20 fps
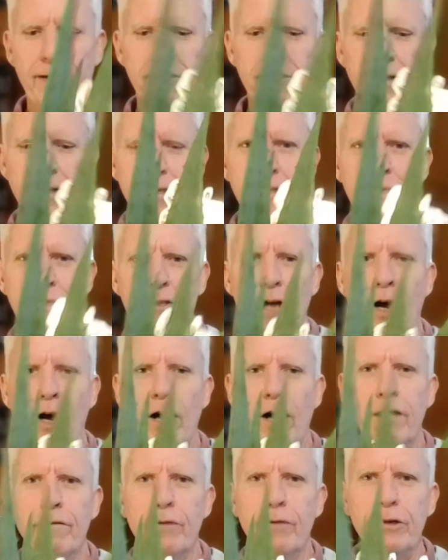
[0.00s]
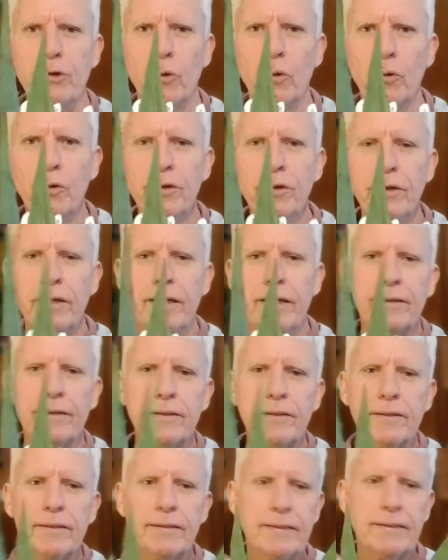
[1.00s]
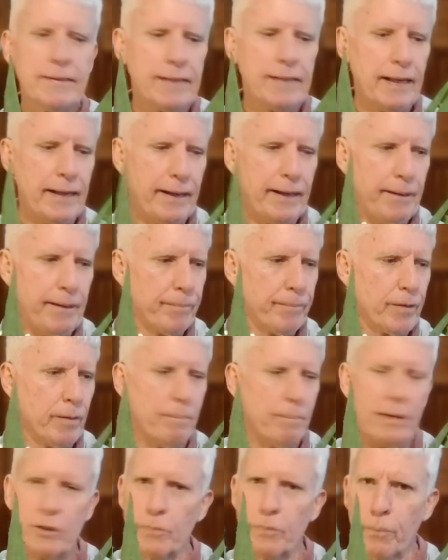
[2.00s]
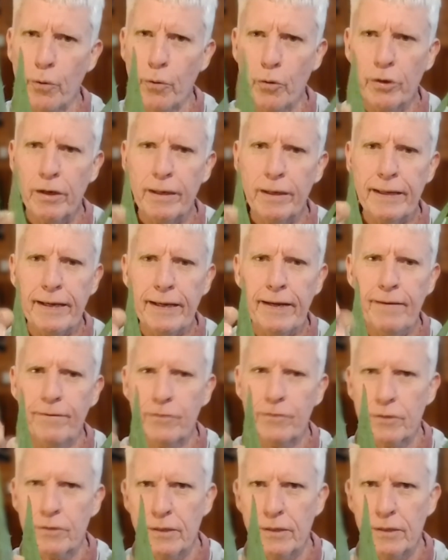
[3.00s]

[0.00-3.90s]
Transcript: So this is ivory dawn. It's much broader leaves.